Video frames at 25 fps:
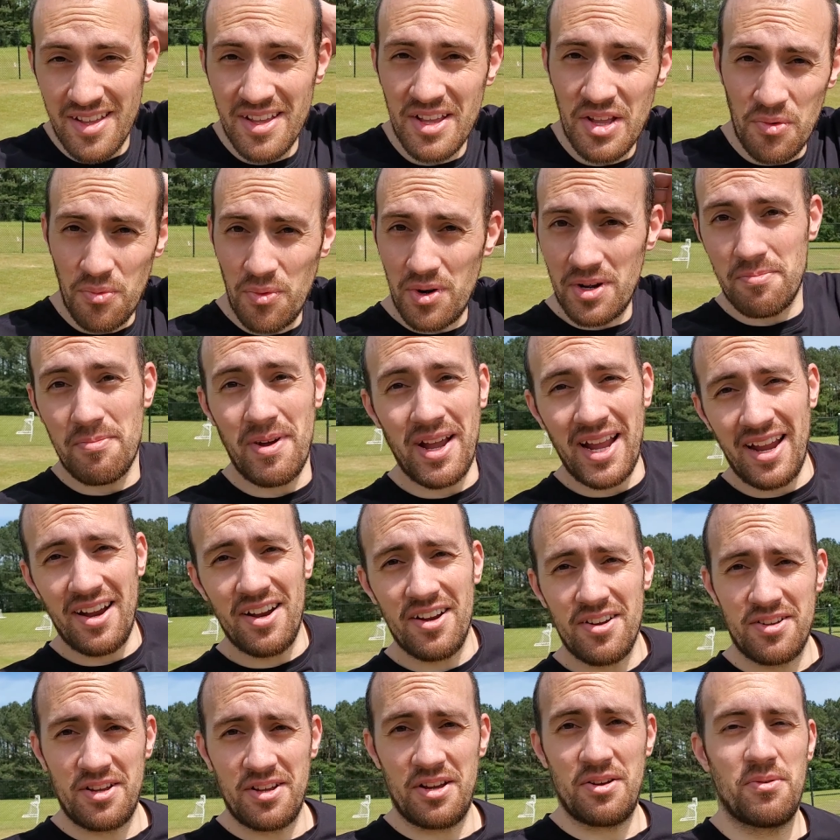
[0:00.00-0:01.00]
Where'd my hair
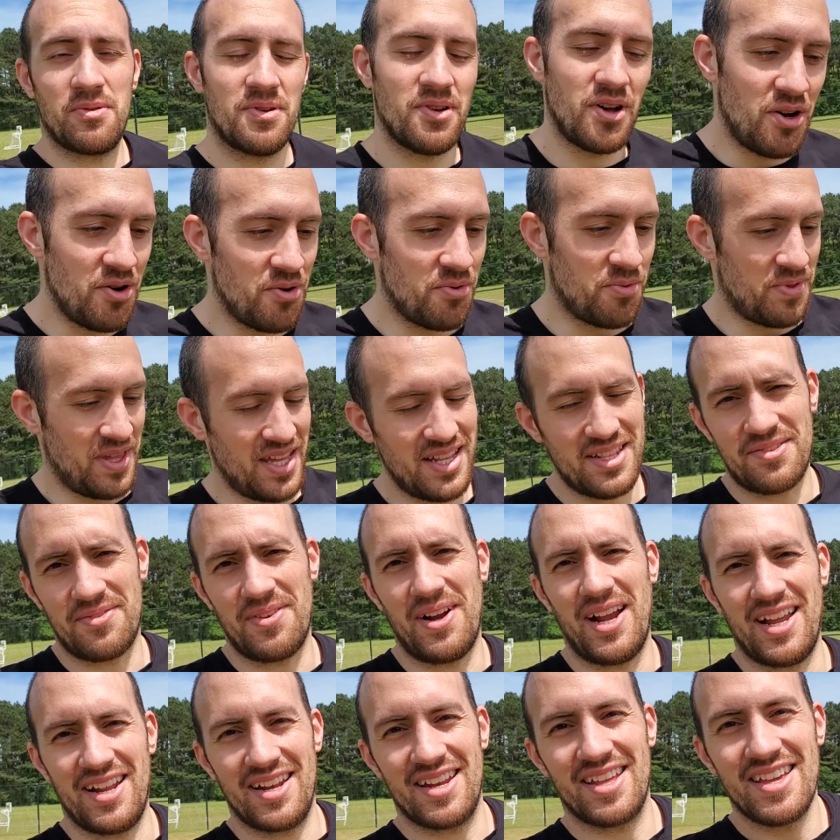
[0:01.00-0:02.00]
go? Oh, that's
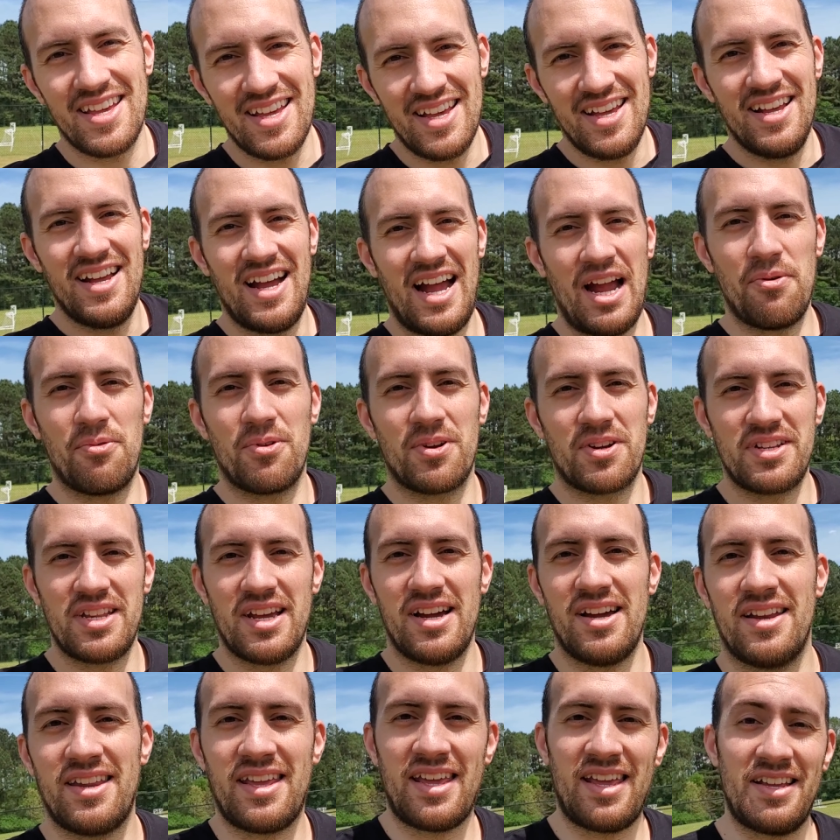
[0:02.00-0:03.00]
right. I worked
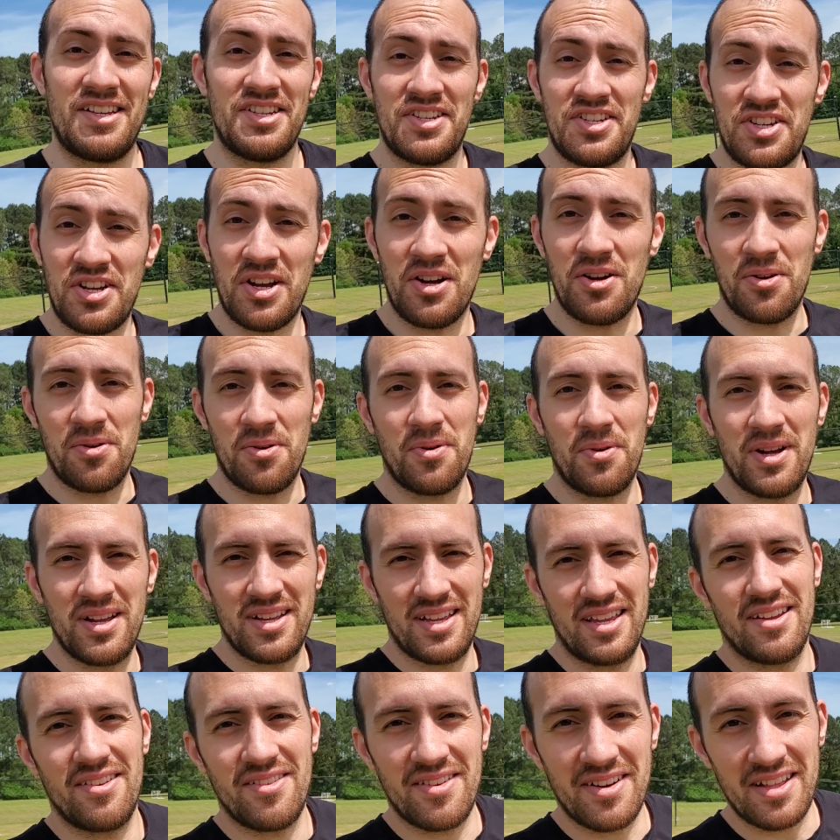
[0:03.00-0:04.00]
on a show
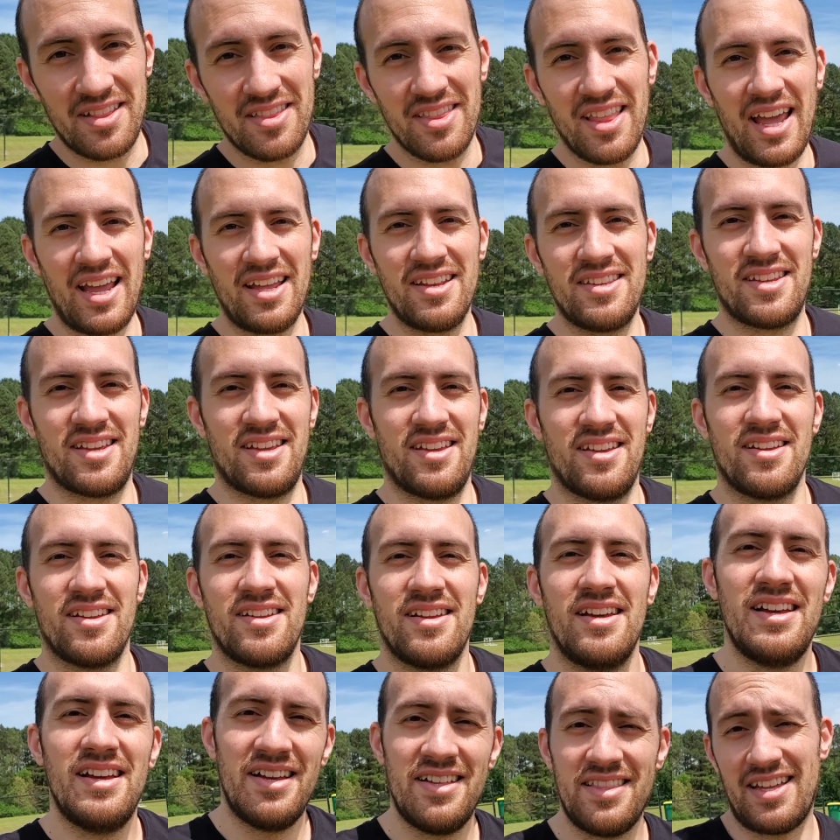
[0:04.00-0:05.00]
here in Atlanta
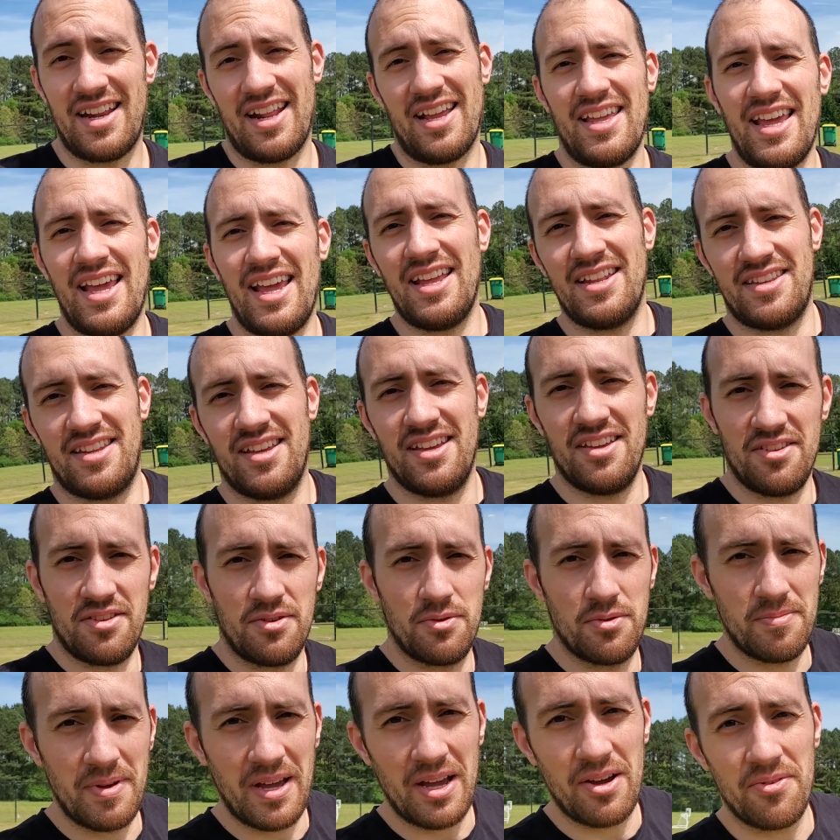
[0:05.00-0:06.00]
that I can't tell you
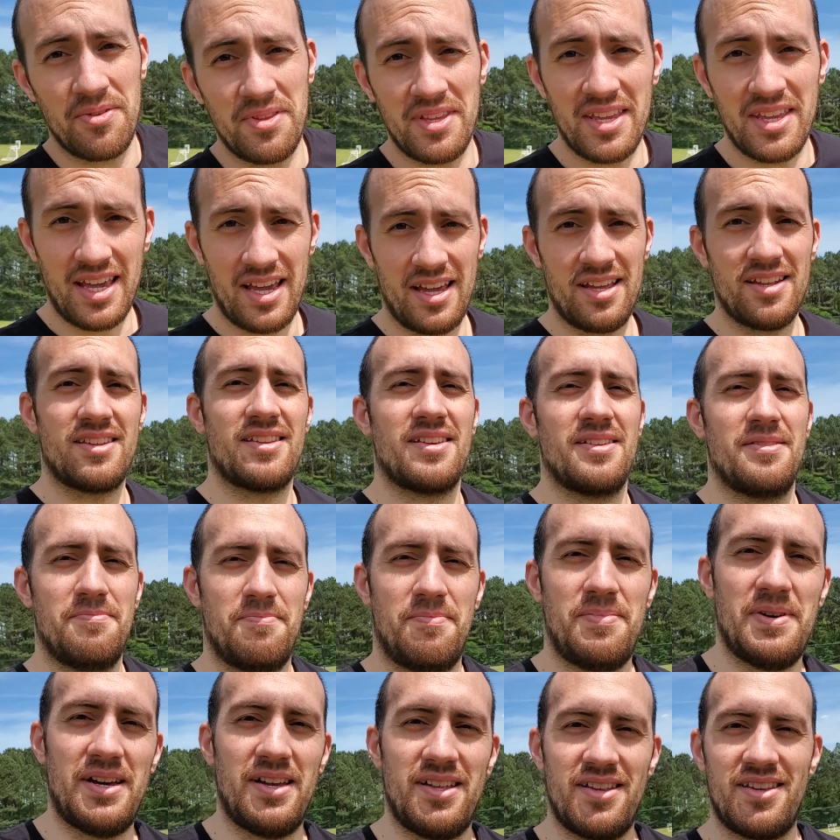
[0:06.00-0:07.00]
about yet,
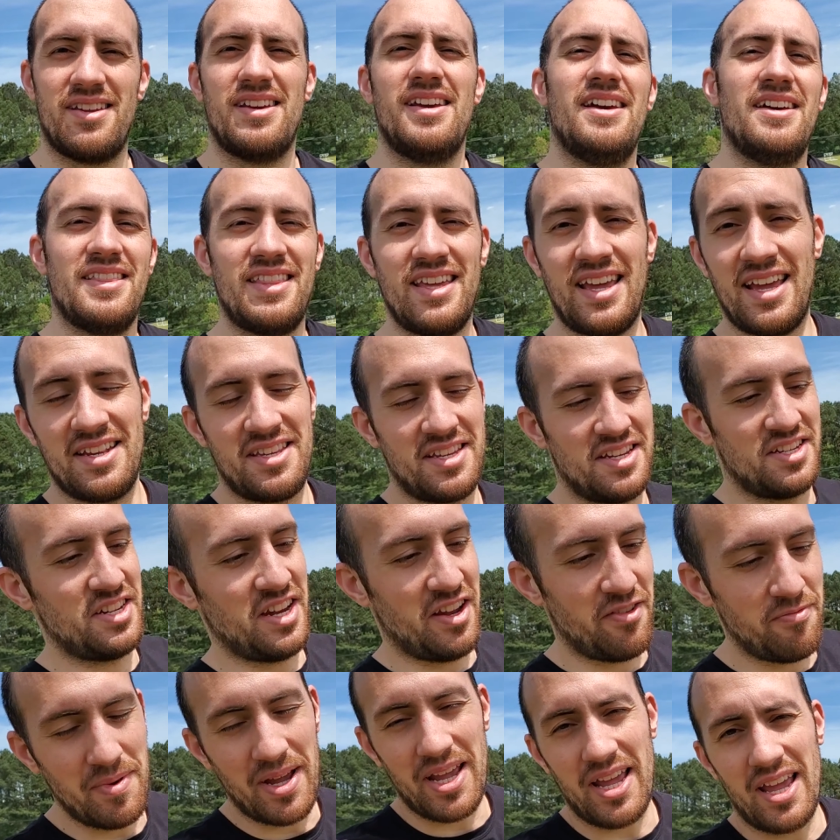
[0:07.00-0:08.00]
but they had to shave
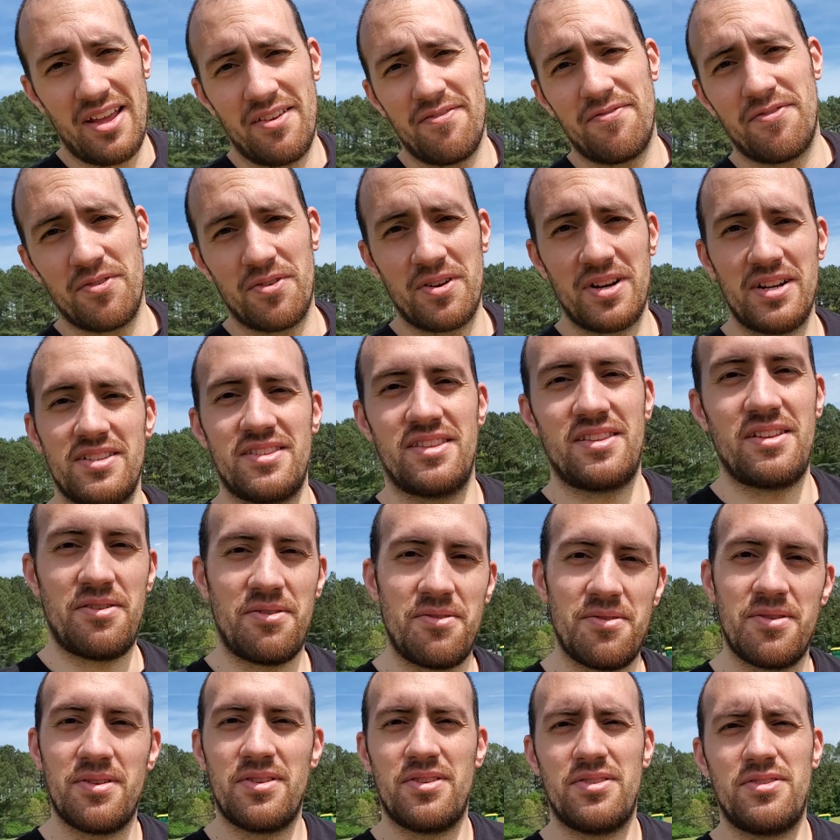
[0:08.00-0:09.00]
my head for it, so
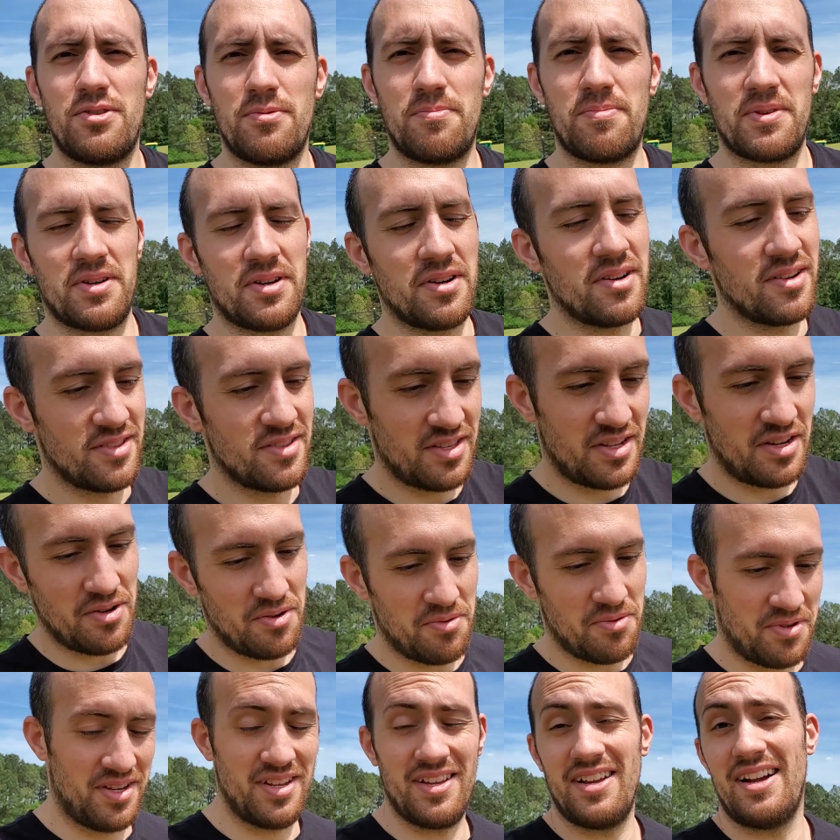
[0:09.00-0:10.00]
super
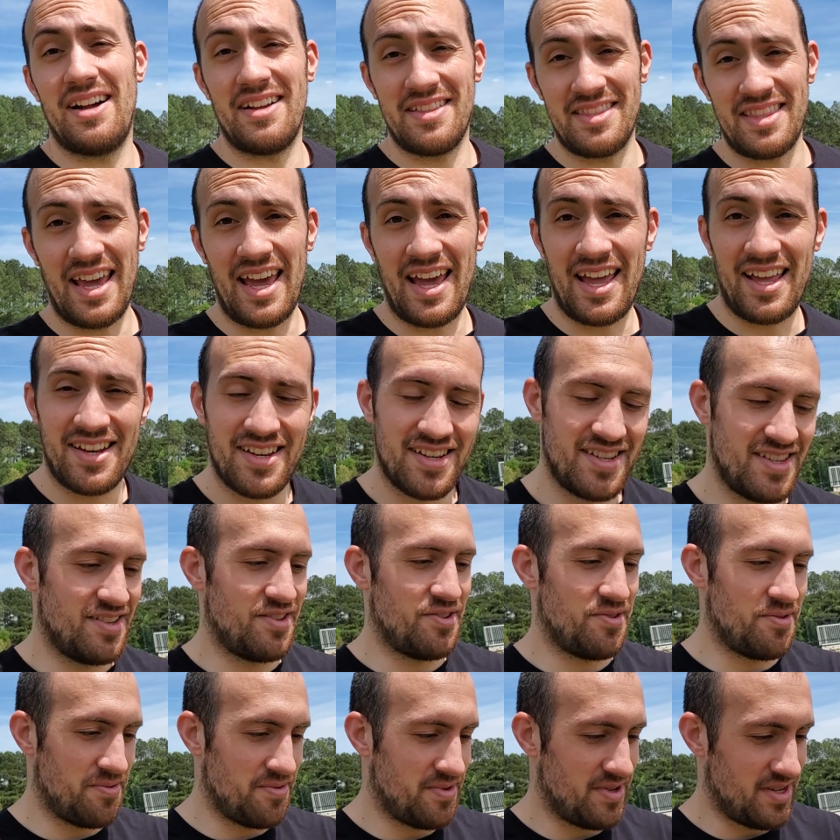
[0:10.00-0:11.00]
stoked on that
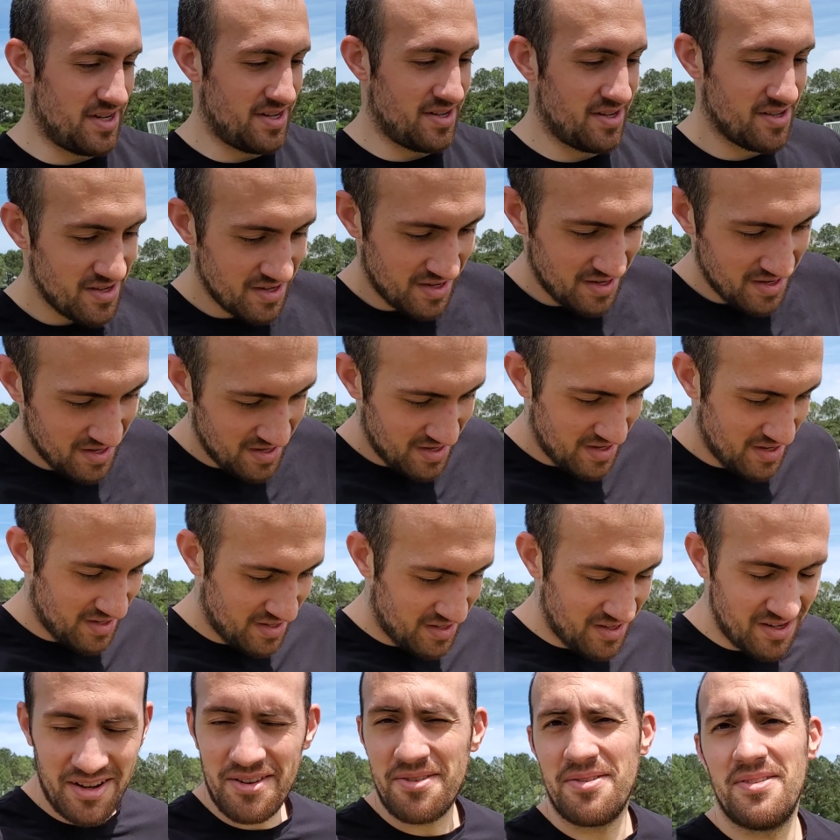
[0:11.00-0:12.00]
to, you
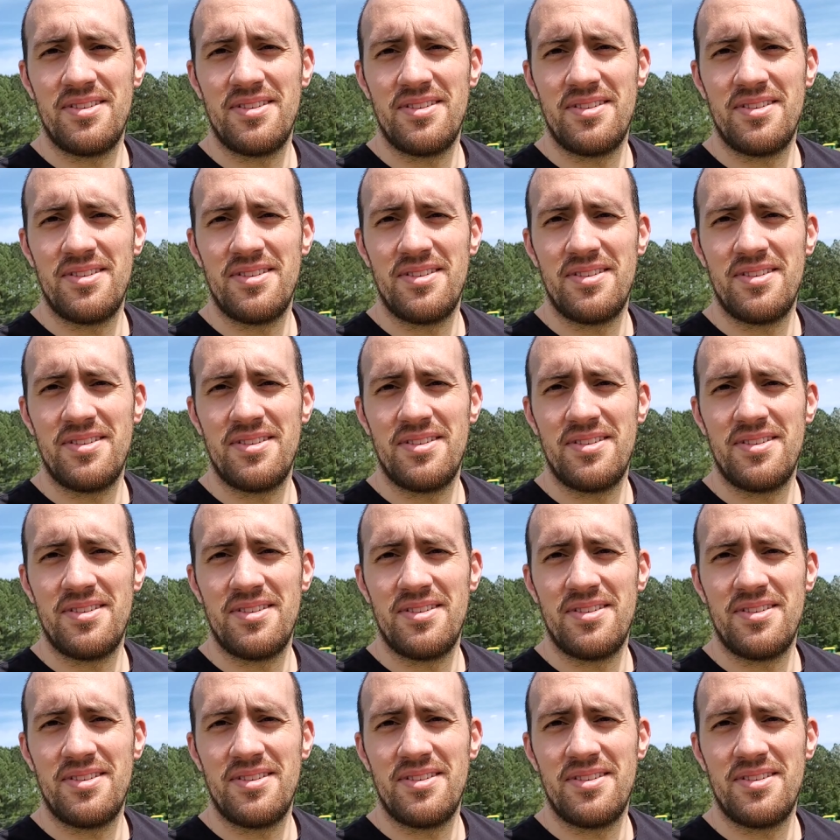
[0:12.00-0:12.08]
know,